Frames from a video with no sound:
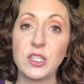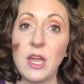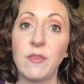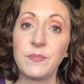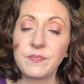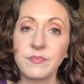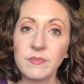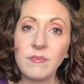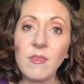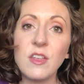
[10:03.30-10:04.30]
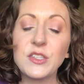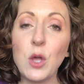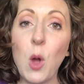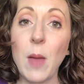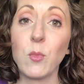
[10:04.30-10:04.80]
stuff.
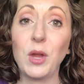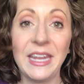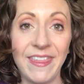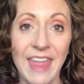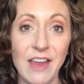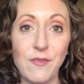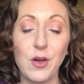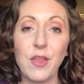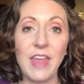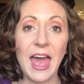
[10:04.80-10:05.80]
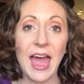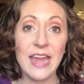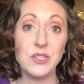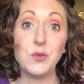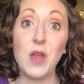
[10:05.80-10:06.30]
So I'm really thankful that
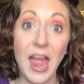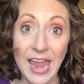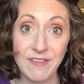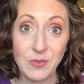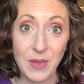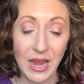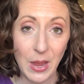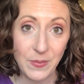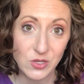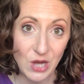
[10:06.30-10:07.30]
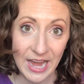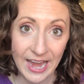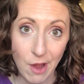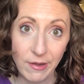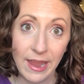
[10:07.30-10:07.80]
I do not have to pack up and track
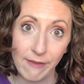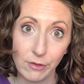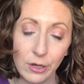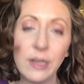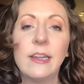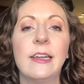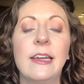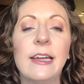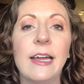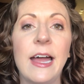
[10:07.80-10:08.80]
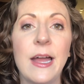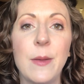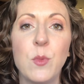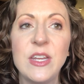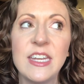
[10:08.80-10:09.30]
out ever.
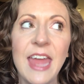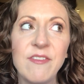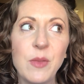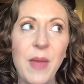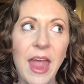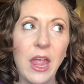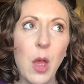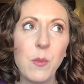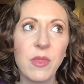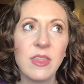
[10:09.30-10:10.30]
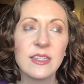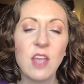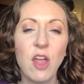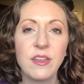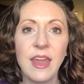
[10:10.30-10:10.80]
We did have to pack up this
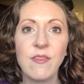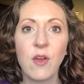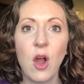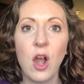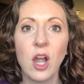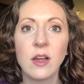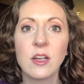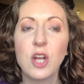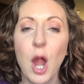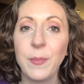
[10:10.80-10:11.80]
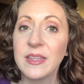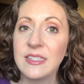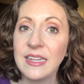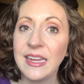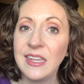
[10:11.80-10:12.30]
holiday for our carpets
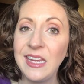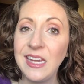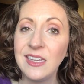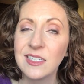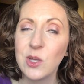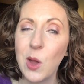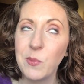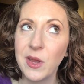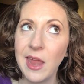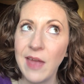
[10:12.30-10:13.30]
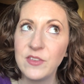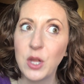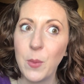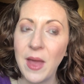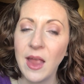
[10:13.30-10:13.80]
to get cleaned, so I'm gonna have to
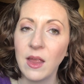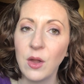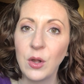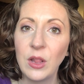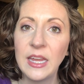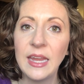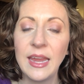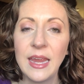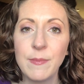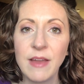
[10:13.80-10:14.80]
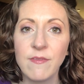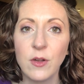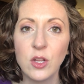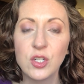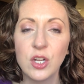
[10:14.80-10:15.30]
go back early and get my
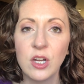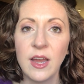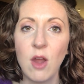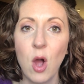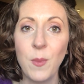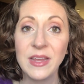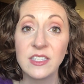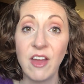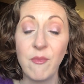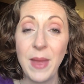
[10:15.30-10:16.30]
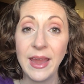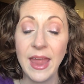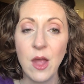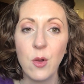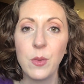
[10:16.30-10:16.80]
furniture and all my stuff back
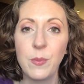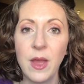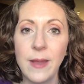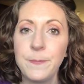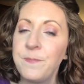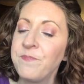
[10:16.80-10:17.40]
out, but